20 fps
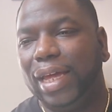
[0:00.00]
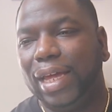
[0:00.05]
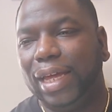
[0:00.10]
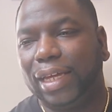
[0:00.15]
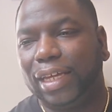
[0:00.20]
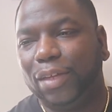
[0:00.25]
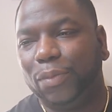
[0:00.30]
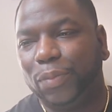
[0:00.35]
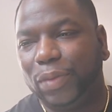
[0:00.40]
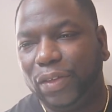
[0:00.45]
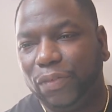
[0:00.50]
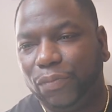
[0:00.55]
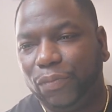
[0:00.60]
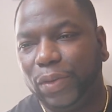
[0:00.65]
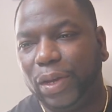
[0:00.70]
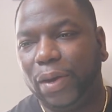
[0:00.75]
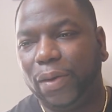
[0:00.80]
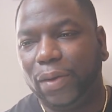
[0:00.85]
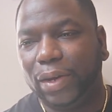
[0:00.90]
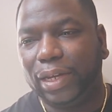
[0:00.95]
it can be
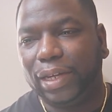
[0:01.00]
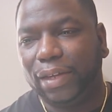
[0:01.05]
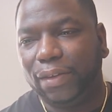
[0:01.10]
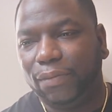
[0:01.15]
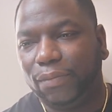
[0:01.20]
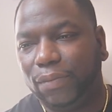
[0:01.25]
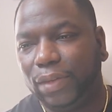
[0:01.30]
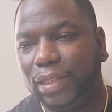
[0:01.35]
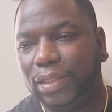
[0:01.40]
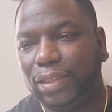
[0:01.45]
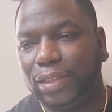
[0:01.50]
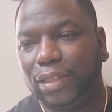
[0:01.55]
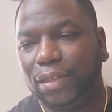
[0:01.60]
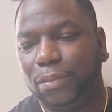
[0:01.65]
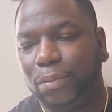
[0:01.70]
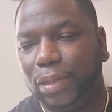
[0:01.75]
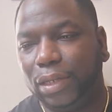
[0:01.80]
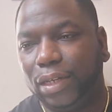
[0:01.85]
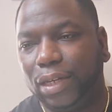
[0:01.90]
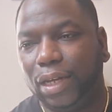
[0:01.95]
very
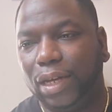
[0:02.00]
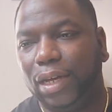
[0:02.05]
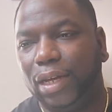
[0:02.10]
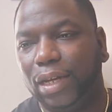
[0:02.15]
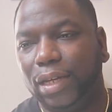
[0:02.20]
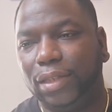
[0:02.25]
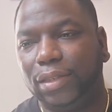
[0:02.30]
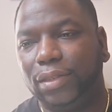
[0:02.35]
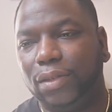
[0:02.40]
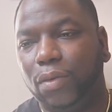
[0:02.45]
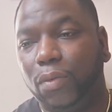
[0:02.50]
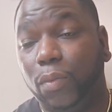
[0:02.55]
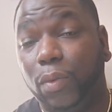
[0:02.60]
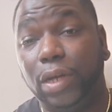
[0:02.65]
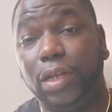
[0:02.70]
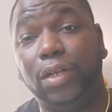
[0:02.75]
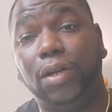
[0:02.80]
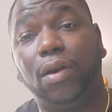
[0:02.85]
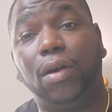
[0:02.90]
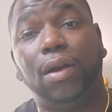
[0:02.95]
convincing because
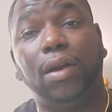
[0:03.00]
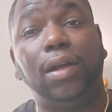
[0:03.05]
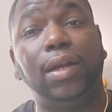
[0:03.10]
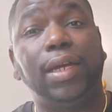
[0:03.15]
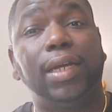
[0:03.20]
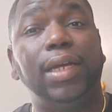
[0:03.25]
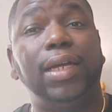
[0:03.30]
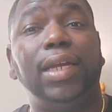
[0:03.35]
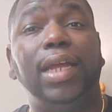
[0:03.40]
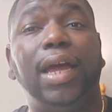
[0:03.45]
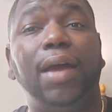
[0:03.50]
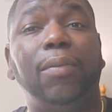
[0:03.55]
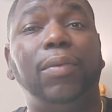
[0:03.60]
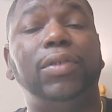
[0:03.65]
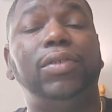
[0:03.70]
what you're looking at,